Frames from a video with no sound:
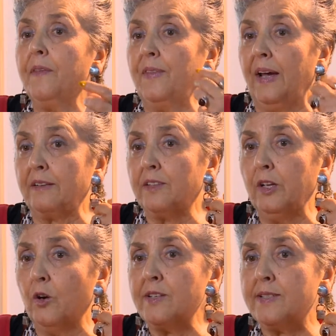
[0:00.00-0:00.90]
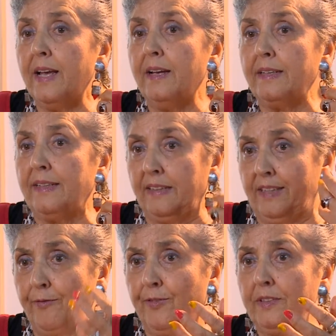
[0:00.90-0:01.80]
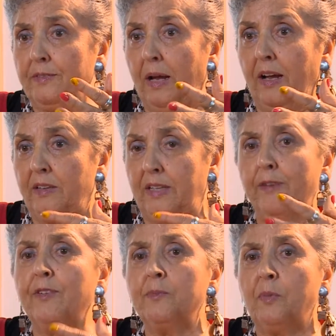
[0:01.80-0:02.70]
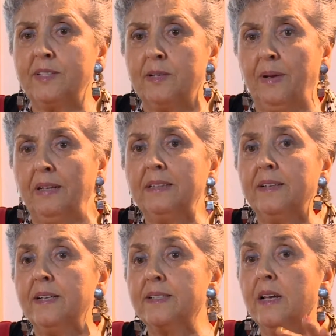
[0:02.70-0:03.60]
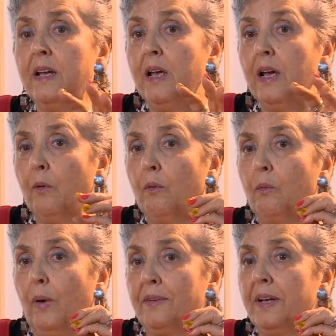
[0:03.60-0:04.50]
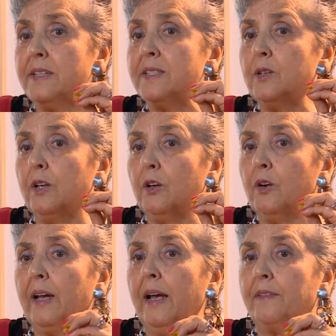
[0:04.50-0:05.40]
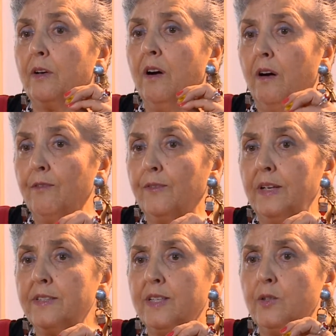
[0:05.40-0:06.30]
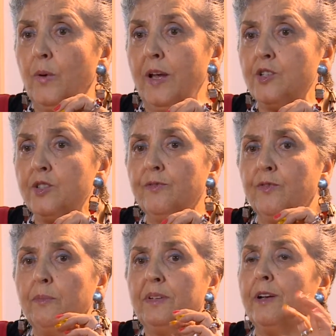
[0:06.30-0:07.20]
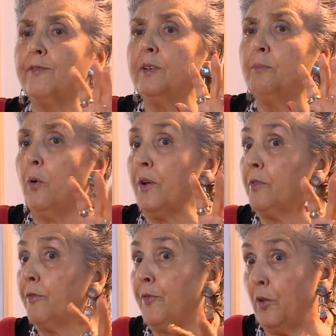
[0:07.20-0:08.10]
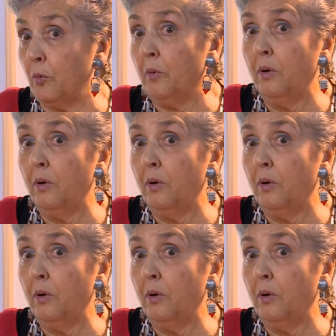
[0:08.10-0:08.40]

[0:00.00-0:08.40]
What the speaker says: that looks at different possibilities, one needs to look at the conflict situation from a different point of view.